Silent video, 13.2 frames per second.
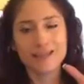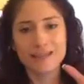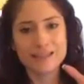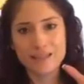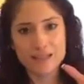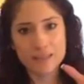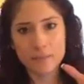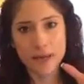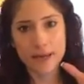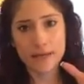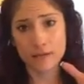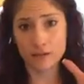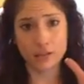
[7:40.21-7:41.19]
It doesn't
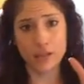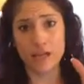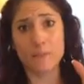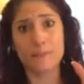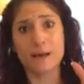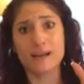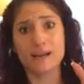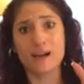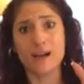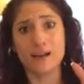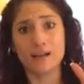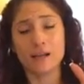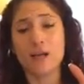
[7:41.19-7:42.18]
matter. Get back
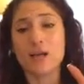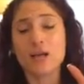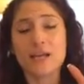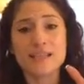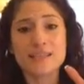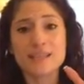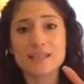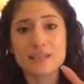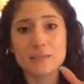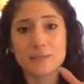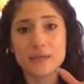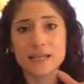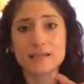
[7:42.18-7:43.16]
on. It
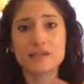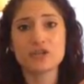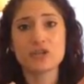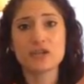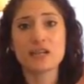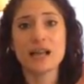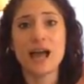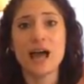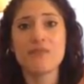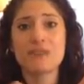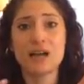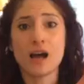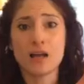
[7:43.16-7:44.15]
doesn't mean that you're going to
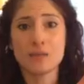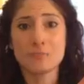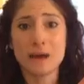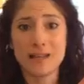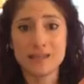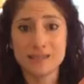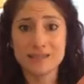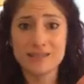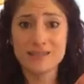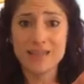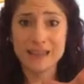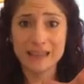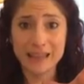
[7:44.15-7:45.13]
have an
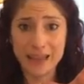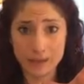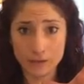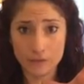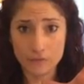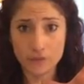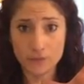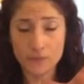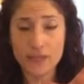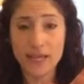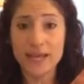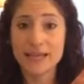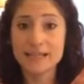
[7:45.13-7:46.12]
unbalanced life.
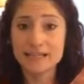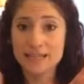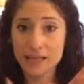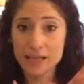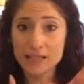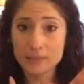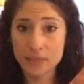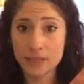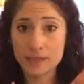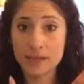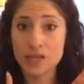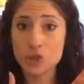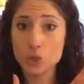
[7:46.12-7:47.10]
It does
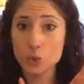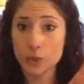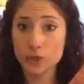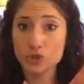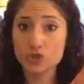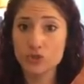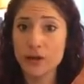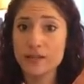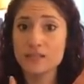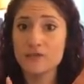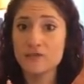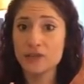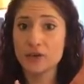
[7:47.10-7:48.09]
mean that you will try
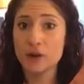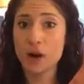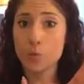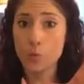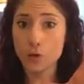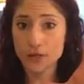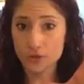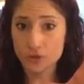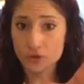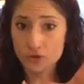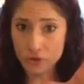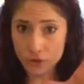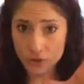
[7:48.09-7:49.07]
to figure out what your
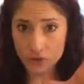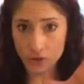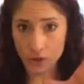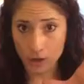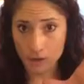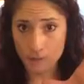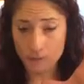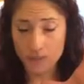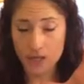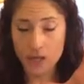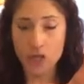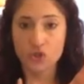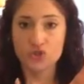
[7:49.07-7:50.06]
triggers are.
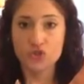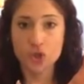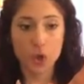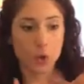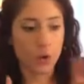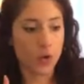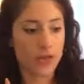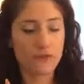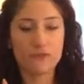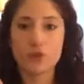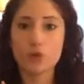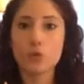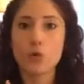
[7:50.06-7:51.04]
So
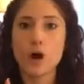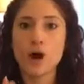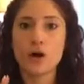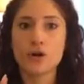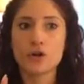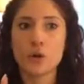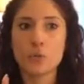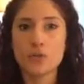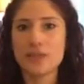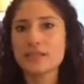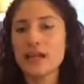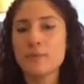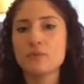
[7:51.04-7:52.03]
if you are
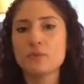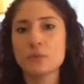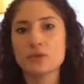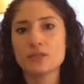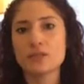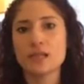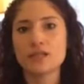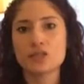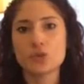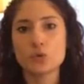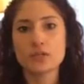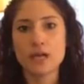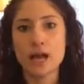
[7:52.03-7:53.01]
the type of person that's
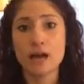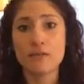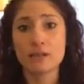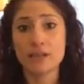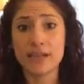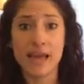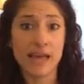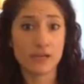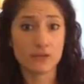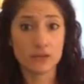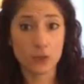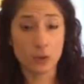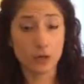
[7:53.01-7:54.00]
used to having a can
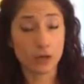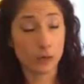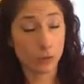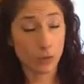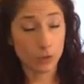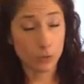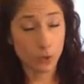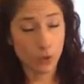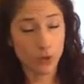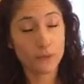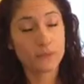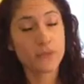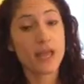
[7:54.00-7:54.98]
of soda or
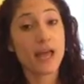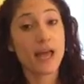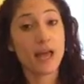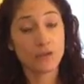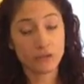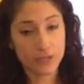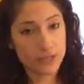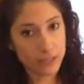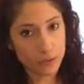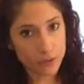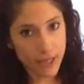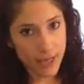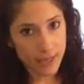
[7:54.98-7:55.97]
more every
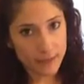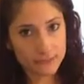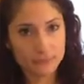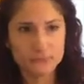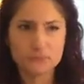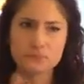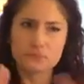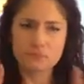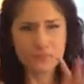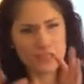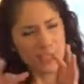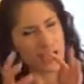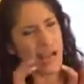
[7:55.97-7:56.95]
single day,
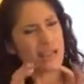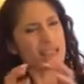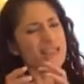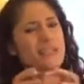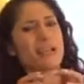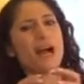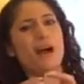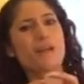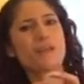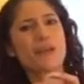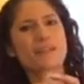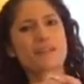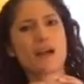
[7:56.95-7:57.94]
kind of see how
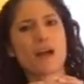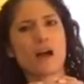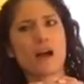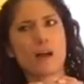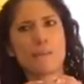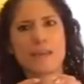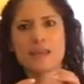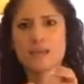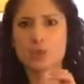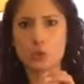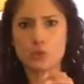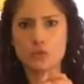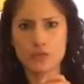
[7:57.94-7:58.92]
that's
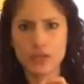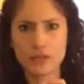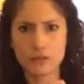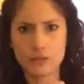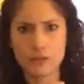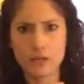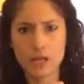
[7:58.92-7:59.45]
making you feel.